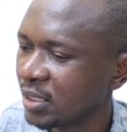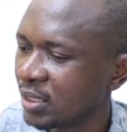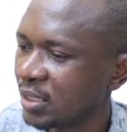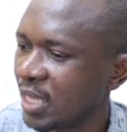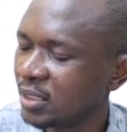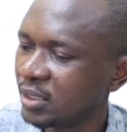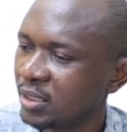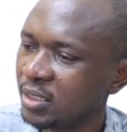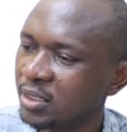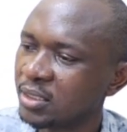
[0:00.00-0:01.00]
That
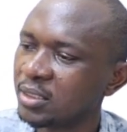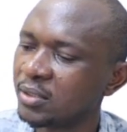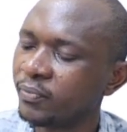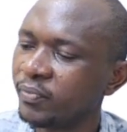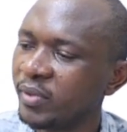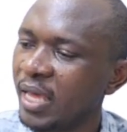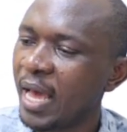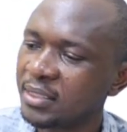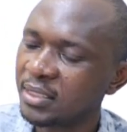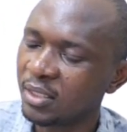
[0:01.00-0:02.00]
is the
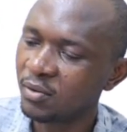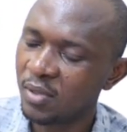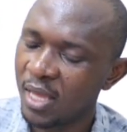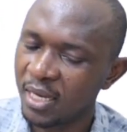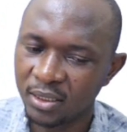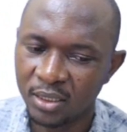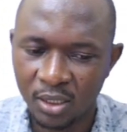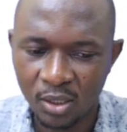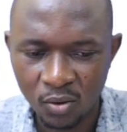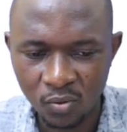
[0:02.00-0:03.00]
answer to that
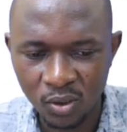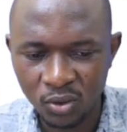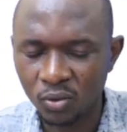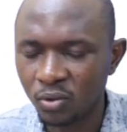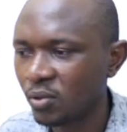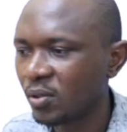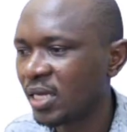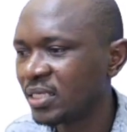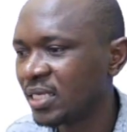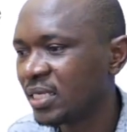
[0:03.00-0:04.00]
question. So you
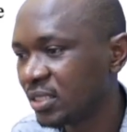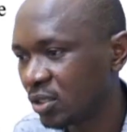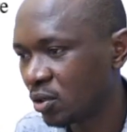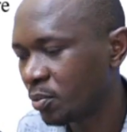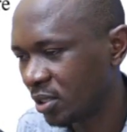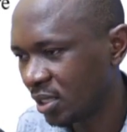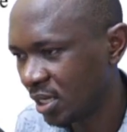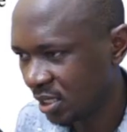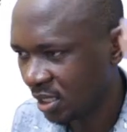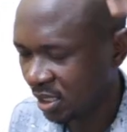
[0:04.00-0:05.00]
can say 0.88
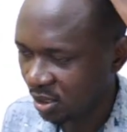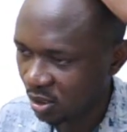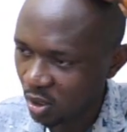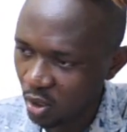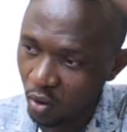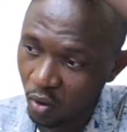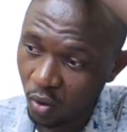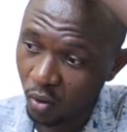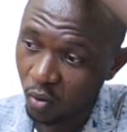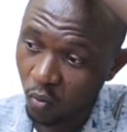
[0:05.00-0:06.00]

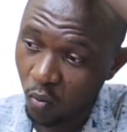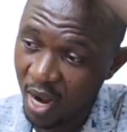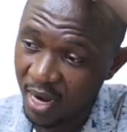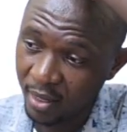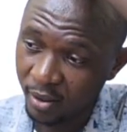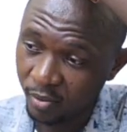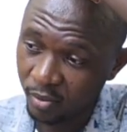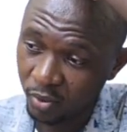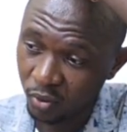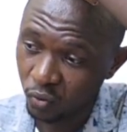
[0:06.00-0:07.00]
or 1
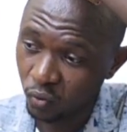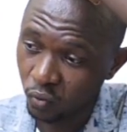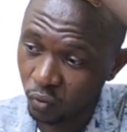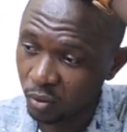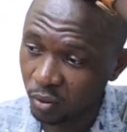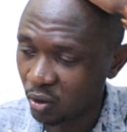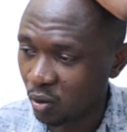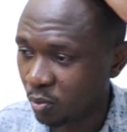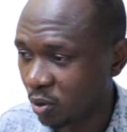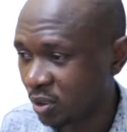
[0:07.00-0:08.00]
to
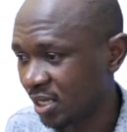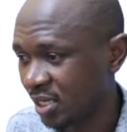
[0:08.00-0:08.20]
0.88.